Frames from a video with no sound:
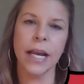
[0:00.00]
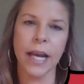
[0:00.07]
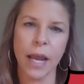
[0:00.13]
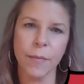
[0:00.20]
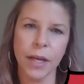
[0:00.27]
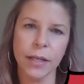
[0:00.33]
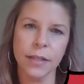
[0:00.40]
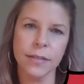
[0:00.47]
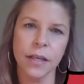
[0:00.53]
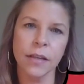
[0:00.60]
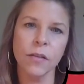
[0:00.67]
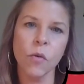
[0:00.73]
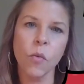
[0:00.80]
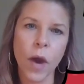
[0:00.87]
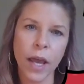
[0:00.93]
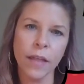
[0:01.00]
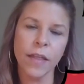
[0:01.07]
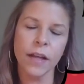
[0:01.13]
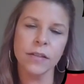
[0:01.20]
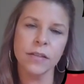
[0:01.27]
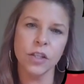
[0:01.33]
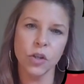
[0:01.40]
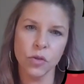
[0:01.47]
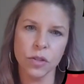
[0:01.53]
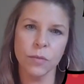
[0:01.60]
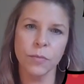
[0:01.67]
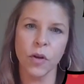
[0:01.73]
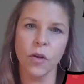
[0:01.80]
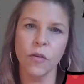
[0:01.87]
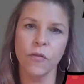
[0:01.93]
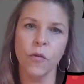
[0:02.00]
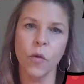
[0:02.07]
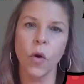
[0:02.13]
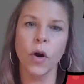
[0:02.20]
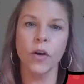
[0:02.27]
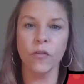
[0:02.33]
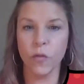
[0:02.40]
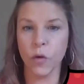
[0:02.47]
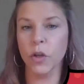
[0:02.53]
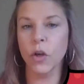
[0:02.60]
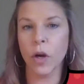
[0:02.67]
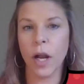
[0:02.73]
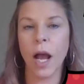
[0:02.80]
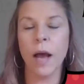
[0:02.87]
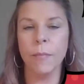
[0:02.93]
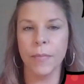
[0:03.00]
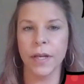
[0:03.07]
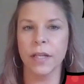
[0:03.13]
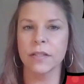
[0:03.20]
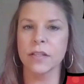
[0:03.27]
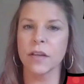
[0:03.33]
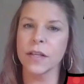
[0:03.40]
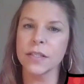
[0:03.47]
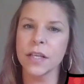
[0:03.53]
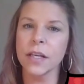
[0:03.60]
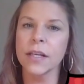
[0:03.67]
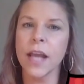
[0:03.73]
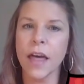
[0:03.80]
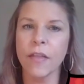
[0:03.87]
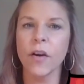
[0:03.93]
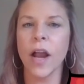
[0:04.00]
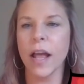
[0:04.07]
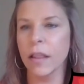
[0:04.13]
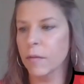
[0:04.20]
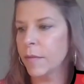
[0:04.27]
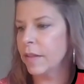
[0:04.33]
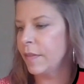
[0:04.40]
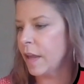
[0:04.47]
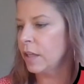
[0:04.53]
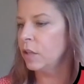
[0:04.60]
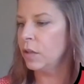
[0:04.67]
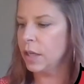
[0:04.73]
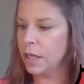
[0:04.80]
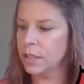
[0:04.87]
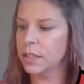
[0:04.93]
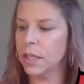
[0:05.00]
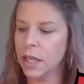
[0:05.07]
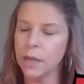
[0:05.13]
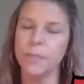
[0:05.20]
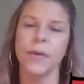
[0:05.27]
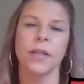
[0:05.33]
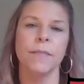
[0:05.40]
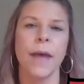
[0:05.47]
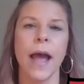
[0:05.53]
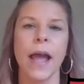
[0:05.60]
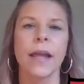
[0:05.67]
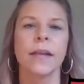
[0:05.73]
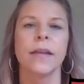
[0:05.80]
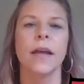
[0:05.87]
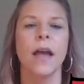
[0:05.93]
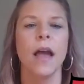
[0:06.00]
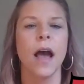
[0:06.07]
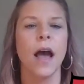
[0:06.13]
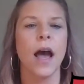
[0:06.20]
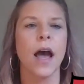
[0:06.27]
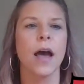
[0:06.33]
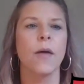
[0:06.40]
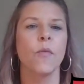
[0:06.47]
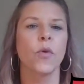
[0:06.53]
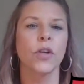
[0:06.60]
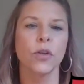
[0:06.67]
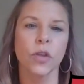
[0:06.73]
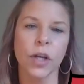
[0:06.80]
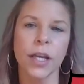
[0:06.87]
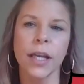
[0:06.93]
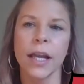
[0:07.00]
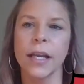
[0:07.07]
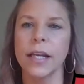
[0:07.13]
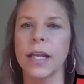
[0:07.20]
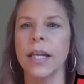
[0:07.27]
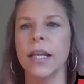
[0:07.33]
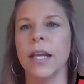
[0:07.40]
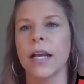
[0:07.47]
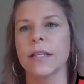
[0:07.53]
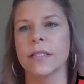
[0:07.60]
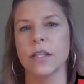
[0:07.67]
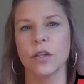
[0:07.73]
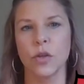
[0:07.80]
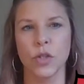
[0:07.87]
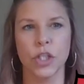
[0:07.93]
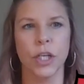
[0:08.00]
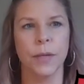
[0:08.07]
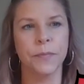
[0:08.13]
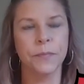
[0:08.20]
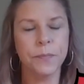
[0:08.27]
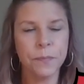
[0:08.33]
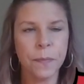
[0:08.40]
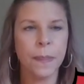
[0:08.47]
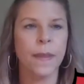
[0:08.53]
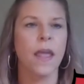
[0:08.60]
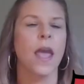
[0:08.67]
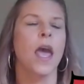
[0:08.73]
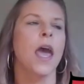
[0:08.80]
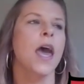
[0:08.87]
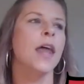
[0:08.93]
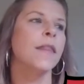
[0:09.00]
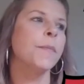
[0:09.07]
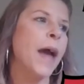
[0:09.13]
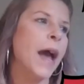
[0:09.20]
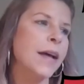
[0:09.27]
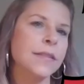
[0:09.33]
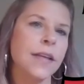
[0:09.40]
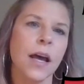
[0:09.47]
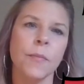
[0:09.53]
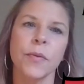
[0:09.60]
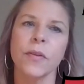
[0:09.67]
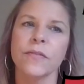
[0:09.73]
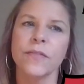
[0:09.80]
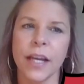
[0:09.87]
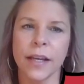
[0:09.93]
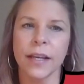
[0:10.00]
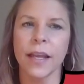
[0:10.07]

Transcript: Dynamics in the way that's usable for your company. So that's another element that you need to keep in mind when you're looking at an EDI solution. In the past couple of